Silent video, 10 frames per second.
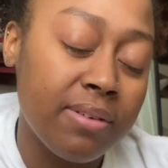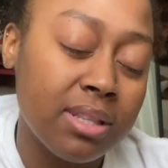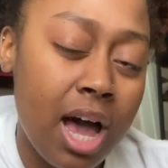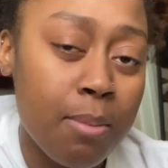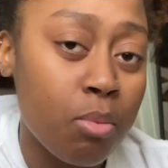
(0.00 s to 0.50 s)
a
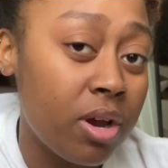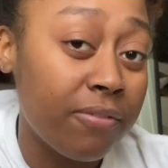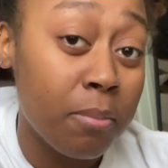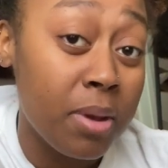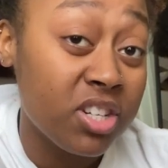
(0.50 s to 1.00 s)
lot more
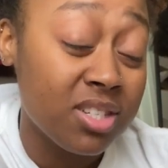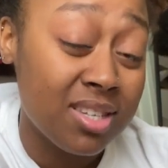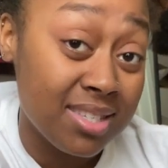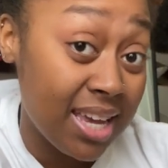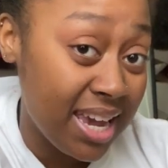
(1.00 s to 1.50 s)
information to
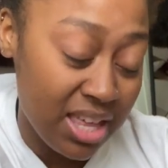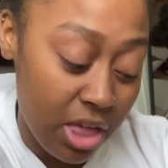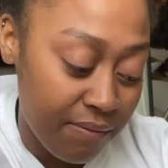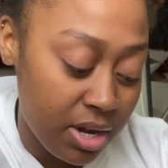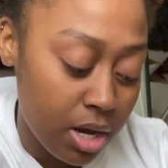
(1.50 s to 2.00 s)
say in
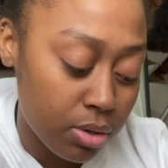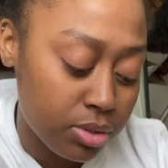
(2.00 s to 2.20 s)
that video.